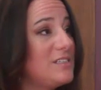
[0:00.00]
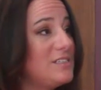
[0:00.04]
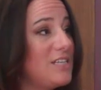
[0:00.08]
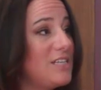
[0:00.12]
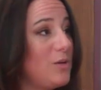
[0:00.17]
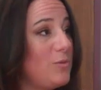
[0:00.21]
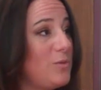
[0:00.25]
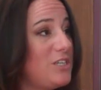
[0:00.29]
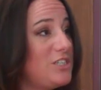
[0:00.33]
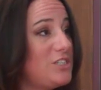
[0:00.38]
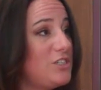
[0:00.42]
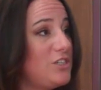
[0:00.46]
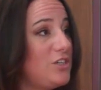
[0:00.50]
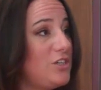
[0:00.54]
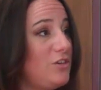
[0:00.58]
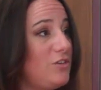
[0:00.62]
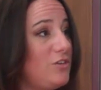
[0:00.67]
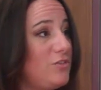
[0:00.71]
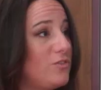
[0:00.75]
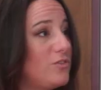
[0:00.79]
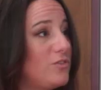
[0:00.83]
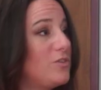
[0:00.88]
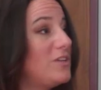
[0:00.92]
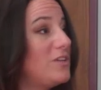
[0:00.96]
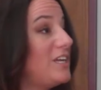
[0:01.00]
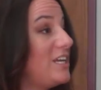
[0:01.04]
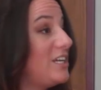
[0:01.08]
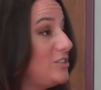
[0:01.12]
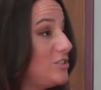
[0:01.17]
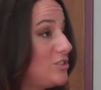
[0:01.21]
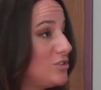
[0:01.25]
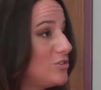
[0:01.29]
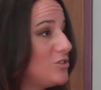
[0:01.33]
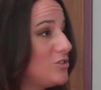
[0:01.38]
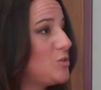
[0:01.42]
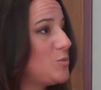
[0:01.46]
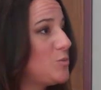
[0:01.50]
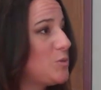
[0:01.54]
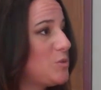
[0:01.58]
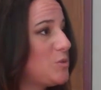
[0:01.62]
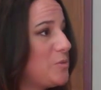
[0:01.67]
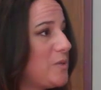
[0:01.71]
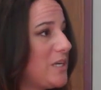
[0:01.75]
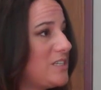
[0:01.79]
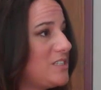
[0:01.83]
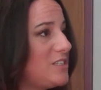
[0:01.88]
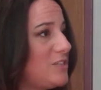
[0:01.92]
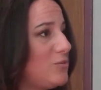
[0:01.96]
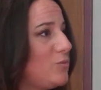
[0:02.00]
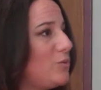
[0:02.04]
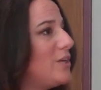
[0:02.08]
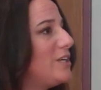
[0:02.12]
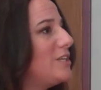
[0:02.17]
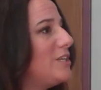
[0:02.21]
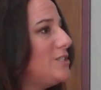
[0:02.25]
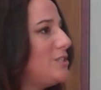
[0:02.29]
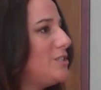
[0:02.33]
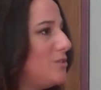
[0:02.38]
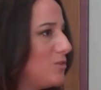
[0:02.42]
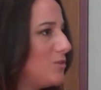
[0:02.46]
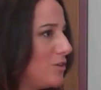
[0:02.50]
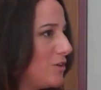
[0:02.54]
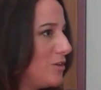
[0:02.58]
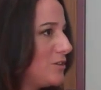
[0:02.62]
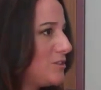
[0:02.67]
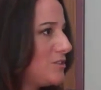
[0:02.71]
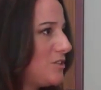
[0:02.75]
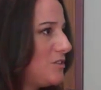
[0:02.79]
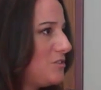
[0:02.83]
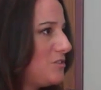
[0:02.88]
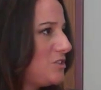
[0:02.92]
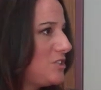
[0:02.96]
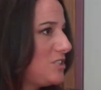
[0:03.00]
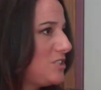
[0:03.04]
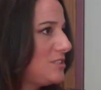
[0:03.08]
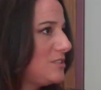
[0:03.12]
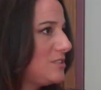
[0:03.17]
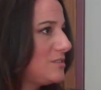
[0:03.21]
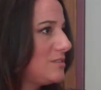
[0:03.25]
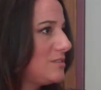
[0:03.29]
that we do from the insurance perspective, we can do on our associates.